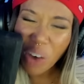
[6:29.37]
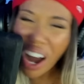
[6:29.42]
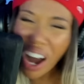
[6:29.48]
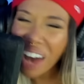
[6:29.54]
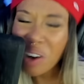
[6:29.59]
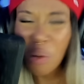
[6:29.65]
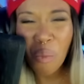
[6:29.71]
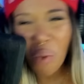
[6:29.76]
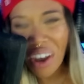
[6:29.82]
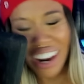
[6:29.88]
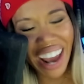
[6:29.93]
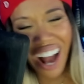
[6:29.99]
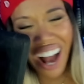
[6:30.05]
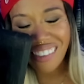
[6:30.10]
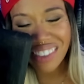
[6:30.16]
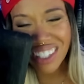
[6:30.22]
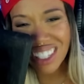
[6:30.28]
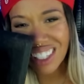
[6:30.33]
I don't want to
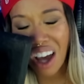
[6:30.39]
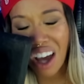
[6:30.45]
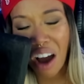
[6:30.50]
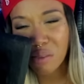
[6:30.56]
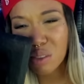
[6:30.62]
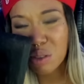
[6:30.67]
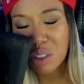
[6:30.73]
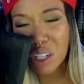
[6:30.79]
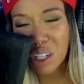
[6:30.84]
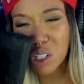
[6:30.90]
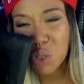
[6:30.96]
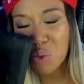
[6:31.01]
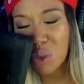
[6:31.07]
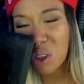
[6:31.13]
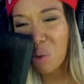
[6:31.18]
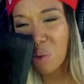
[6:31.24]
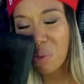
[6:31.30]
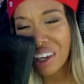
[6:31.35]
have this conversation
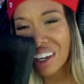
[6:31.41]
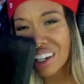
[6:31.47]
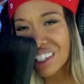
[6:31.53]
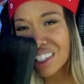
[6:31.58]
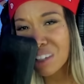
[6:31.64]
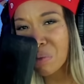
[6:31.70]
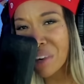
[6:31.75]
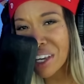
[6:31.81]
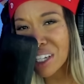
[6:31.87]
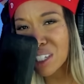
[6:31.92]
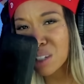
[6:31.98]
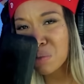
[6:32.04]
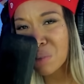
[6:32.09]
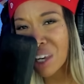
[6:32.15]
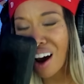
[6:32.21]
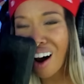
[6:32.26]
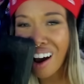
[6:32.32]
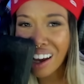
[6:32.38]
with you because it makes
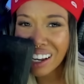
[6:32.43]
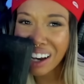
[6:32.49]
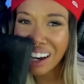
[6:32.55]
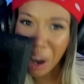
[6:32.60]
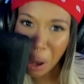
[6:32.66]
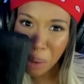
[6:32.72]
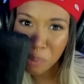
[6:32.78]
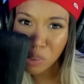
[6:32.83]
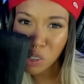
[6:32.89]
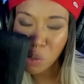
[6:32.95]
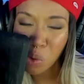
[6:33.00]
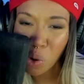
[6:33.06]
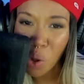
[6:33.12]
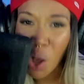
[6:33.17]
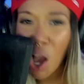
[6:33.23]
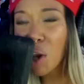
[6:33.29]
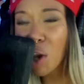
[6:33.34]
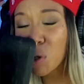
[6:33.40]
me
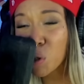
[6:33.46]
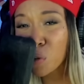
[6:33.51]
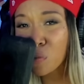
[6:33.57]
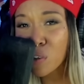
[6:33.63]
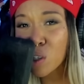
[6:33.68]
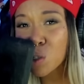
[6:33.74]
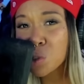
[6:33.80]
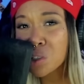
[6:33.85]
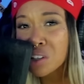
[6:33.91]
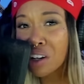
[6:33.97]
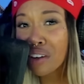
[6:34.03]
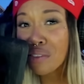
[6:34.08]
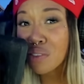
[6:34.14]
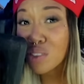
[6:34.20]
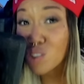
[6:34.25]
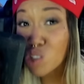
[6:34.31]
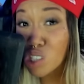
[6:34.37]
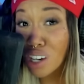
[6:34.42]
uncomfortable. Your version of
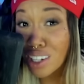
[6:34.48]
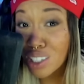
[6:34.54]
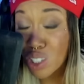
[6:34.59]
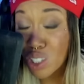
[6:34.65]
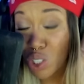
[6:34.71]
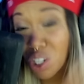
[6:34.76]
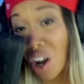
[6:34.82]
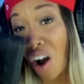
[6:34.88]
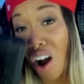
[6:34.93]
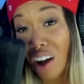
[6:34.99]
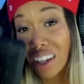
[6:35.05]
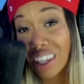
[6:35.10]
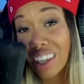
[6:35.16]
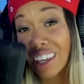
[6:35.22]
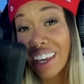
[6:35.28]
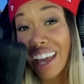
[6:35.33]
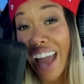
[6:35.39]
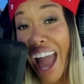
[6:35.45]
just
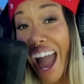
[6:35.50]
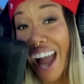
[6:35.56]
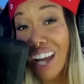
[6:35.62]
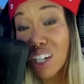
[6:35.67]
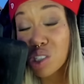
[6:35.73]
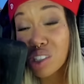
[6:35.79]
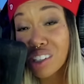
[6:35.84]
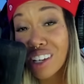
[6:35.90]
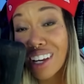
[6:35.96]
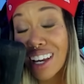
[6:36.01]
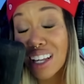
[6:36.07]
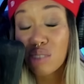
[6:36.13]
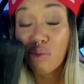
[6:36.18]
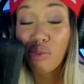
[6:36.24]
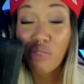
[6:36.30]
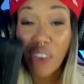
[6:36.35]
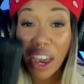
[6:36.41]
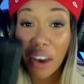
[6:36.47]
talking actually is
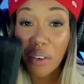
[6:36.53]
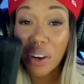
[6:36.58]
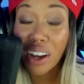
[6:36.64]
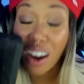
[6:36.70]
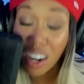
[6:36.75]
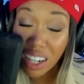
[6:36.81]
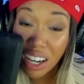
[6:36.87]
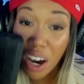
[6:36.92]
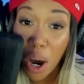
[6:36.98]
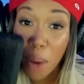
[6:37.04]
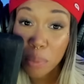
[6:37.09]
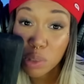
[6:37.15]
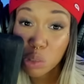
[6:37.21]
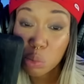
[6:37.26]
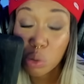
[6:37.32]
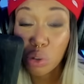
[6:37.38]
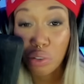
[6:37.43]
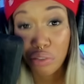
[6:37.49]
very
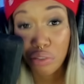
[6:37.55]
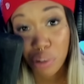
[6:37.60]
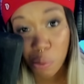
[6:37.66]
uncomfortable for